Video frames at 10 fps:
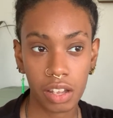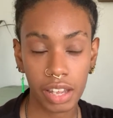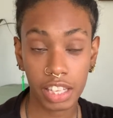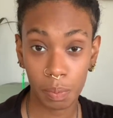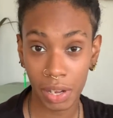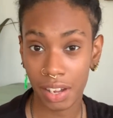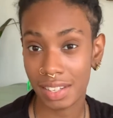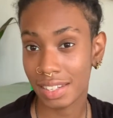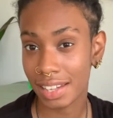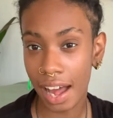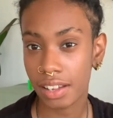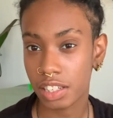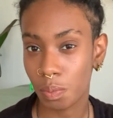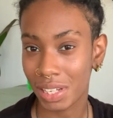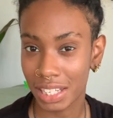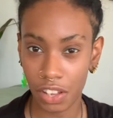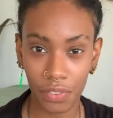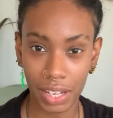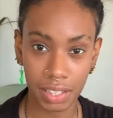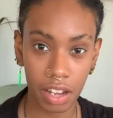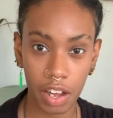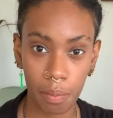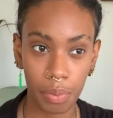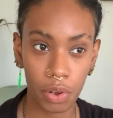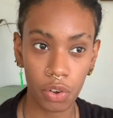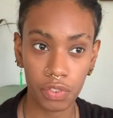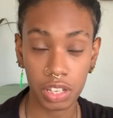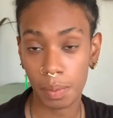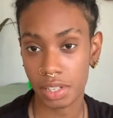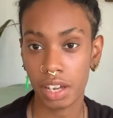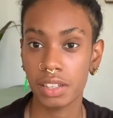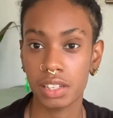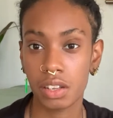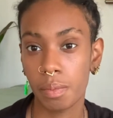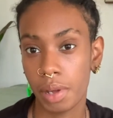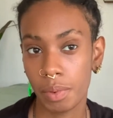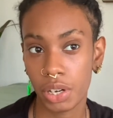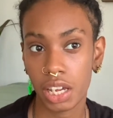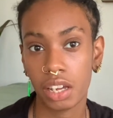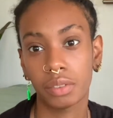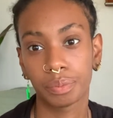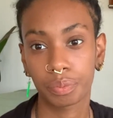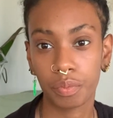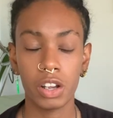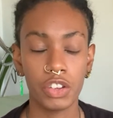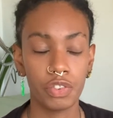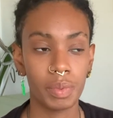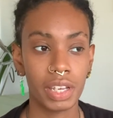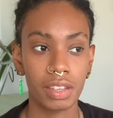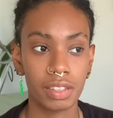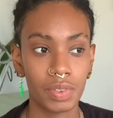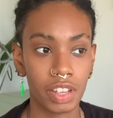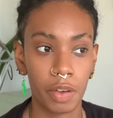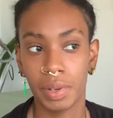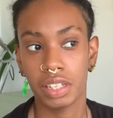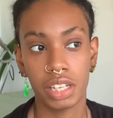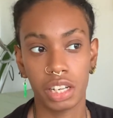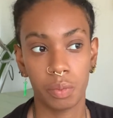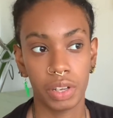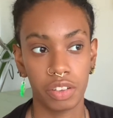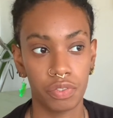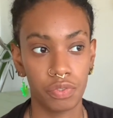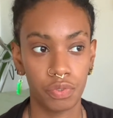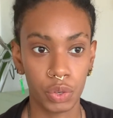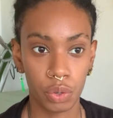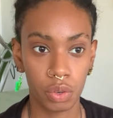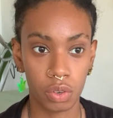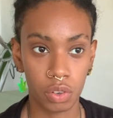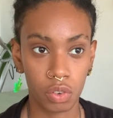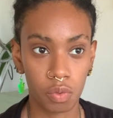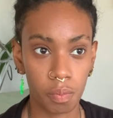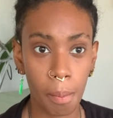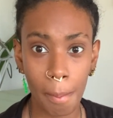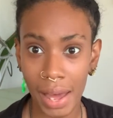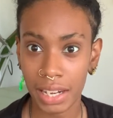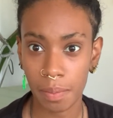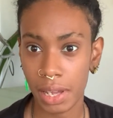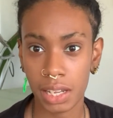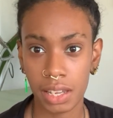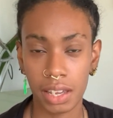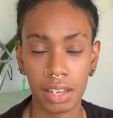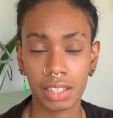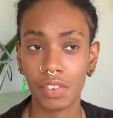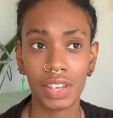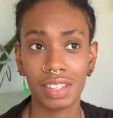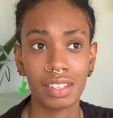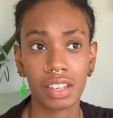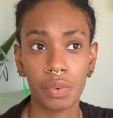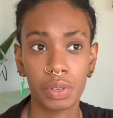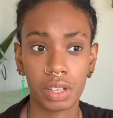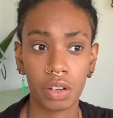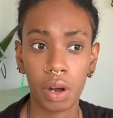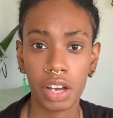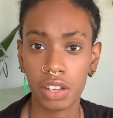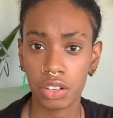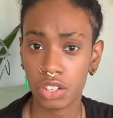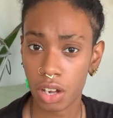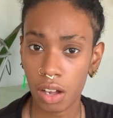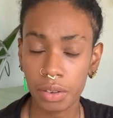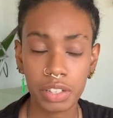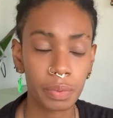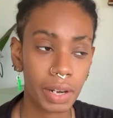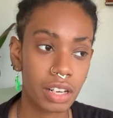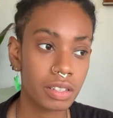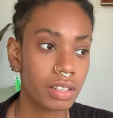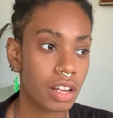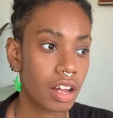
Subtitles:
experienced that specific type of dermatitis in my body. I know for me it's something that I've been dealing with for many years. I think since I was like quite a young child as well,